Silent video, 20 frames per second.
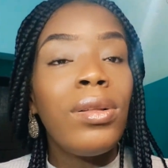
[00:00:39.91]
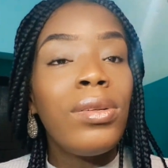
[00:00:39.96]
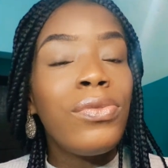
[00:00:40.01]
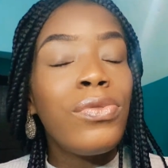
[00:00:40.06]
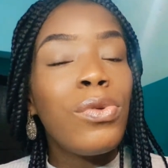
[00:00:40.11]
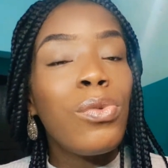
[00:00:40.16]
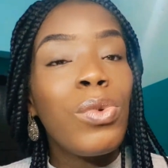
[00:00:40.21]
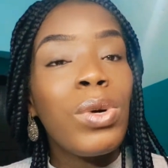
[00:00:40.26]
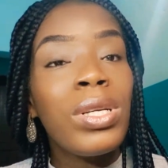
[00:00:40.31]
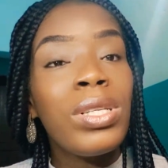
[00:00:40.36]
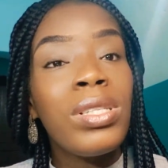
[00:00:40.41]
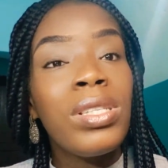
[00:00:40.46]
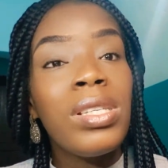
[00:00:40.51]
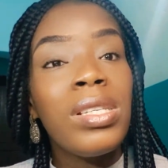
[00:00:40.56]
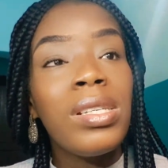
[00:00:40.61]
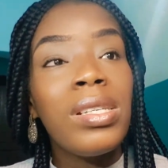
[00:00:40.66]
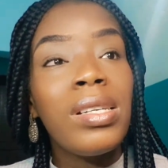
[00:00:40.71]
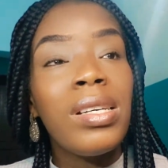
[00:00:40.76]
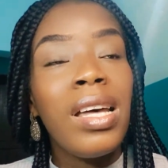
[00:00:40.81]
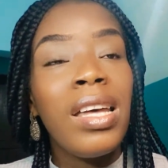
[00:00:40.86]
If you want
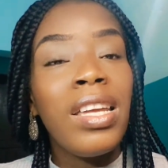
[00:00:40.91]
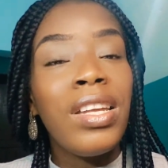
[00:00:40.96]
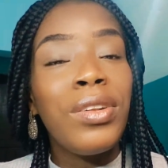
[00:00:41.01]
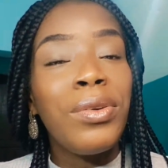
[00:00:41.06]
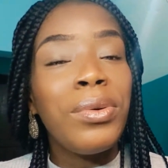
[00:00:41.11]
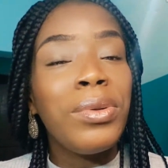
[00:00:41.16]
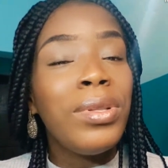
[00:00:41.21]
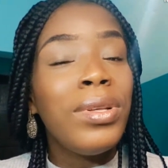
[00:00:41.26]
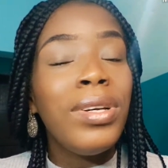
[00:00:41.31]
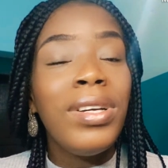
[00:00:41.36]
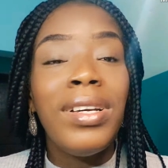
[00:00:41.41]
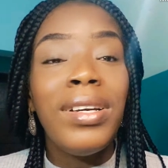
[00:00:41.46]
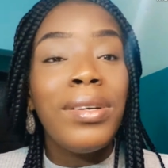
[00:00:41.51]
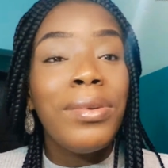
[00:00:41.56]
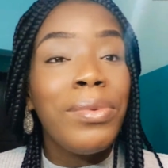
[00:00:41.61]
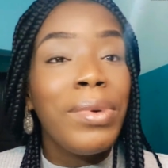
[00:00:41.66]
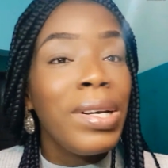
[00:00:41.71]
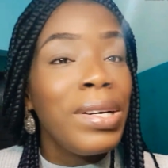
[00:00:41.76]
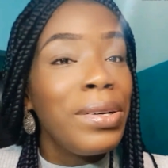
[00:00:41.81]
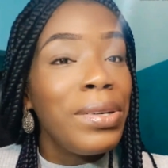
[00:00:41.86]
to look good
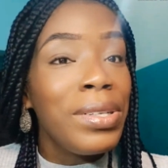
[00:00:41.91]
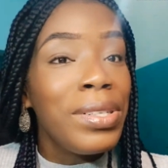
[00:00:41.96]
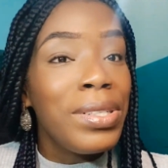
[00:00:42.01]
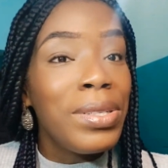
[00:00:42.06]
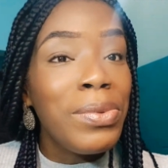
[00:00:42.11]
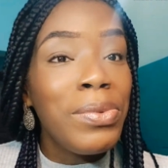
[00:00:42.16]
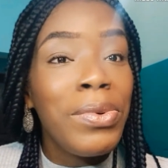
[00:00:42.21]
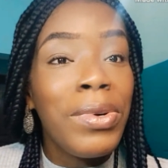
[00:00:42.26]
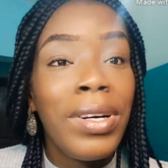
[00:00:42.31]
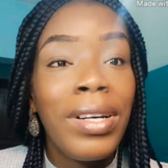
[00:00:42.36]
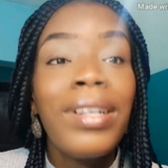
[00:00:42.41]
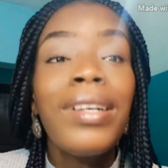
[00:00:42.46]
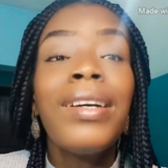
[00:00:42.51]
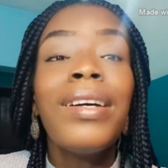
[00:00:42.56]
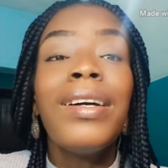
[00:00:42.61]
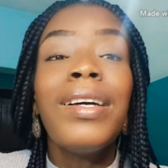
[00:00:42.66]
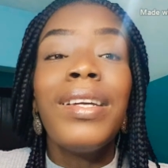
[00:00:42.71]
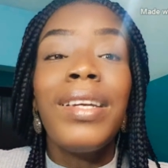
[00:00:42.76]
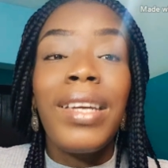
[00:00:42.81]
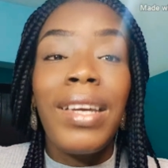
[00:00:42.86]
when you're going to work,
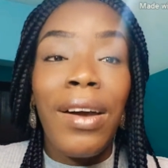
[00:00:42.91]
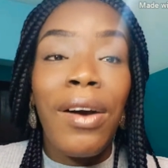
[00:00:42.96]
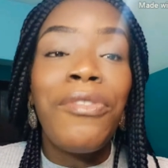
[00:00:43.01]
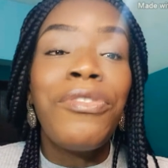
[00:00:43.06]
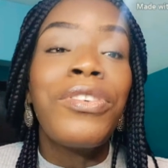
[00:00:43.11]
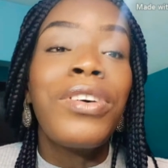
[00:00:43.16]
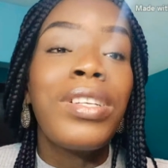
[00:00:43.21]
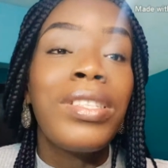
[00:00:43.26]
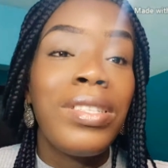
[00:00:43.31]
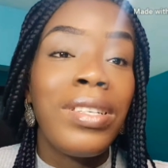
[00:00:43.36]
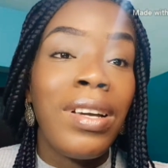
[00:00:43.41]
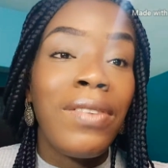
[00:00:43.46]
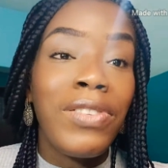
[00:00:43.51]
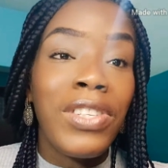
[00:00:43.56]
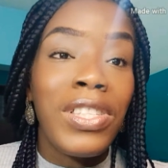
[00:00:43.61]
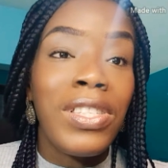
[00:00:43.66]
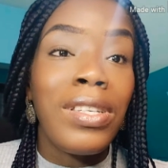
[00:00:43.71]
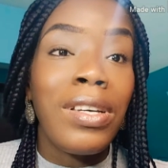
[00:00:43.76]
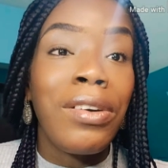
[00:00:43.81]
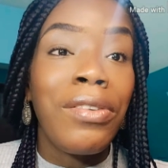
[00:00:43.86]
of course you have to
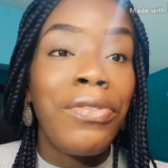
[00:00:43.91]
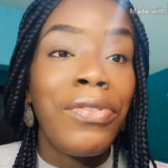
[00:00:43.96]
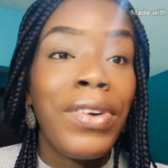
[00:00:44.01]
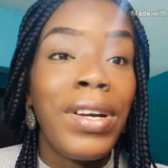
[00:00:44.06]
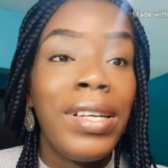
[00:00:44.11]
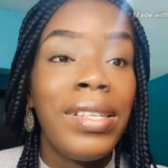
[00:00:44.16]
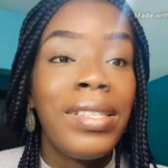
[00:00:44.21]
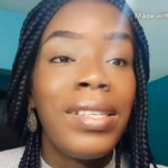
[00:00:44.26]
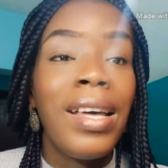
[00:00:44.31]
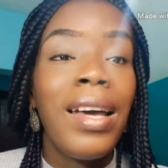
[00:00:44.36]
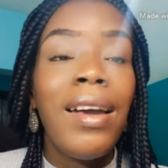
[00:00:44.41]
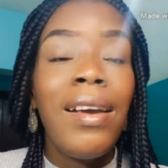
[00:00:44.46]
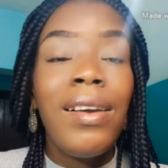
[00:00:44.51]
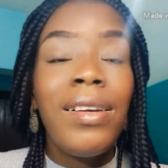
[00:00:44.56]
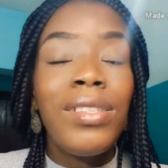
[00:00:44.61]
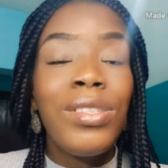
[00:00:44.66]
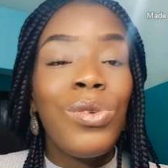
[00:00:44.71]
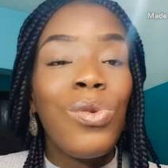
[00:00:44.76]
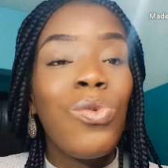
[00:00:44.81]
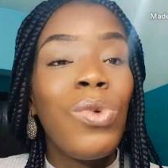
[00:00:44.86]
sacrifice
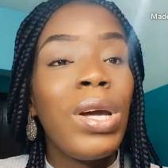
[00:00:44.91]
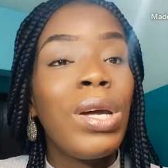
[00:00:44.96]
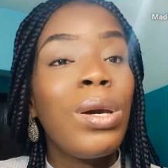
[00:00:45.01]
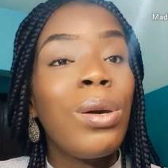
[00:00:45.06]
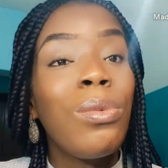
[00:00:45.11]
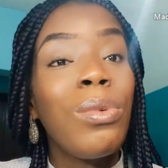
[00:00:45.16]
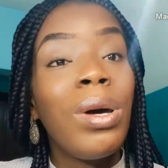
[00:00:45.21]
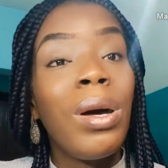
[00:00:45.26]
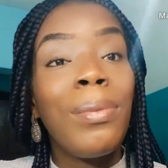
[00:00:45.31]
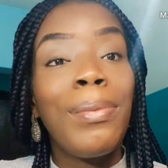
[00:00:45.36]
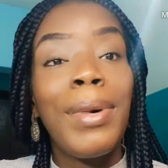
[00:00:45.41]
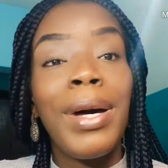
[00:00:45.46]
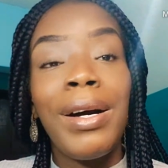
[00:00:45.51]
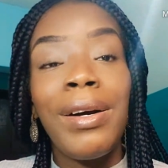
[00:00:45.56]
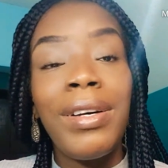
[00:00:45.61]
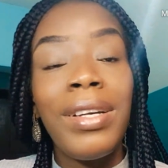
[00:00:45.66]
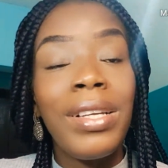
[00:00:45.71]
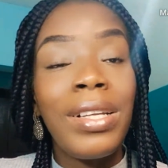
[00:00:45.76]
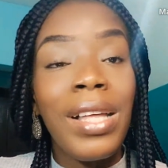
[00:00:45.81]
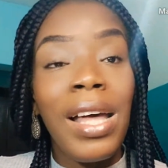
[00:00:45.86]
to wake up about
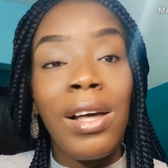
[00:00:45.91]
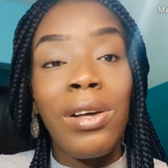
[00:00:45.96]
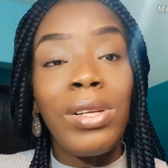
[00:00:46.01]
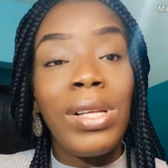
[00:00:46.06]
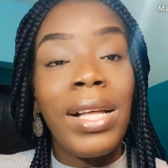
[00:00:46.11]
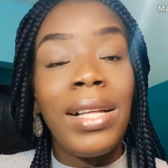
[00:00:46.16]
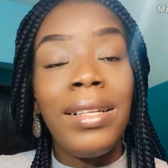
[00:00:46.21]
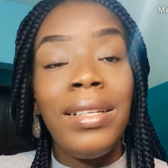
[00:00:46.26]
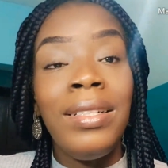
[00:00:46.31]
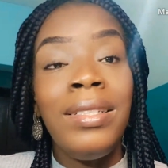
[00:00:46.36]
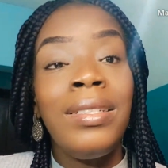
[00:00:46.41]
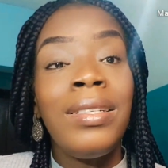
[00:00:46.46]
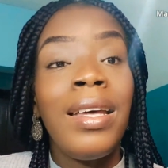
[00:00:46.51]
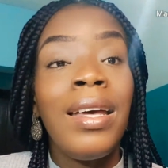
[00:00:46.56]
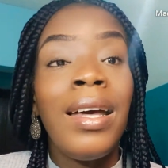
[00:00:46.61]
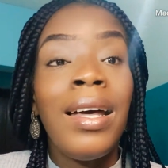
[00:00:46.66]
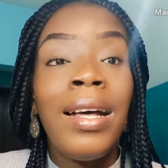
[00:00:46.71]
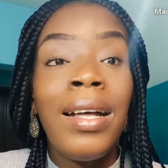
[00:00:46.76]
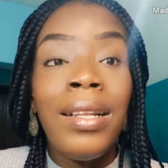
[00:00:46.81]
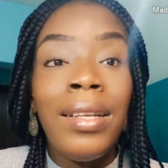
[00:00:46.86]
at least
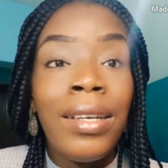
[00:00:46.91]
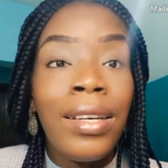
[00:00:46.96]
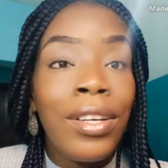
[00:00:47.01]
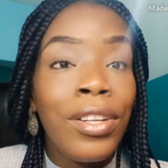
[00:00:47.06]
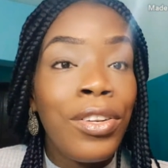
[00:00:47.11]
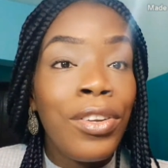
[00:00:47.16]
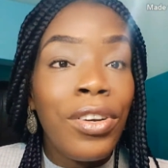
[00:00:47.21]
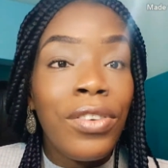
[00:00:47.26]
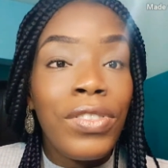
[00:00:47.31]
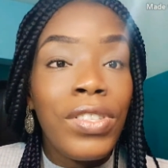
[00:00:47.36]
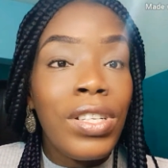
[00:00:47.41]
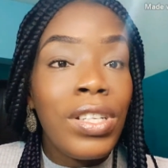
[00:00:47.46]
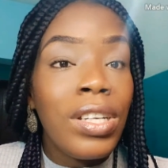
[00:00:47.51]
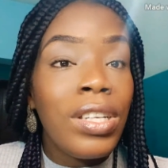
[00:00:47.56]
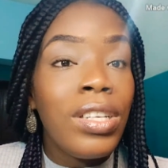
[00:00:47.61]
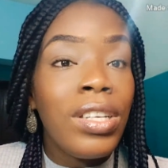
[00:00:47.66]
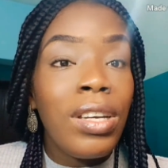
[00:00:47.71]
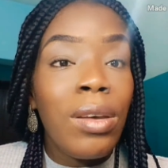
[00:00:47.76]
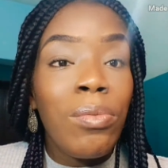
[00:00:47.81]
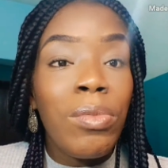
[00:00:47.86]
early enough so that
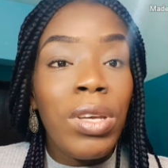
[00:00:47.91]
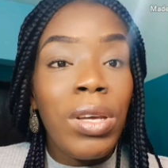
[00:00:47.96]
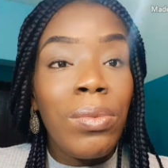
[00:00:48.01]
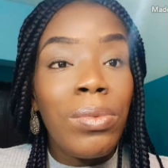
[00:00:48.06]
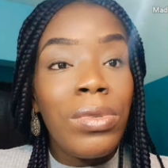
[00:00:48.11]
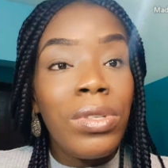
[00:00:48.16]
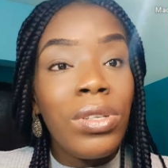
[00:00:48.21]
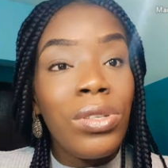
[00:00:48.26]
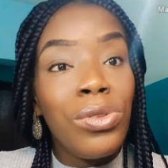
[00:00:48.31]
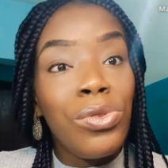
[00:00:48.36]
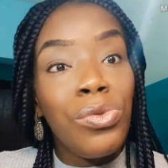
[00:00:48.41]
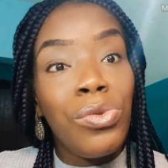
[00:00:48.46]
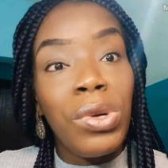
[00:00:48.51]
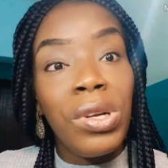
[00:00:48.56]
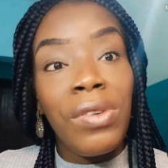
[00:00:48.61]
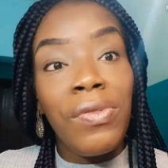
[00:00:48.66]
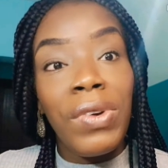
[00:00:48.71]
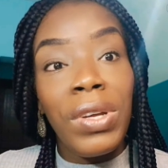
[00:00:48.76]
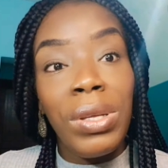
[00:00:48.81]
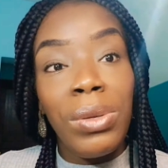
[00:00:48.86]
you can be able to do
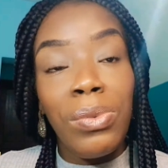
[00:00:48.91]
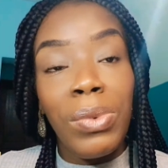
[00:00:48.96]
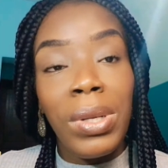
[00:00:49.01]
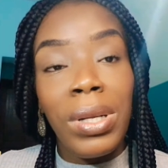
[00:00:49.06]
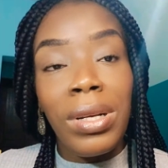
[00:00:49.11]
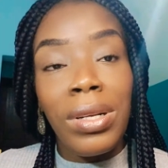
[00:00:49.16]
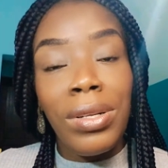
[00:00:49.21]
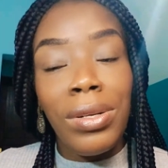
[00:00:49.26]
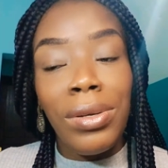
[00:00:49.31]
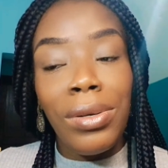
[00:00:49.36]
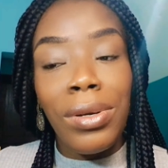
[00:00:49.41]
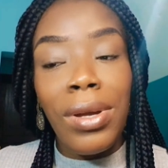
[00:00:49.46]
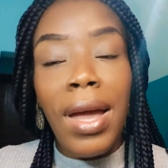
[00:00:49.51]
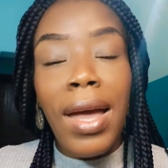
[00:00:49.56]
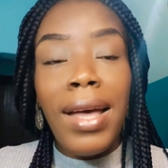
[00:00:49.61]
whatever you want to do.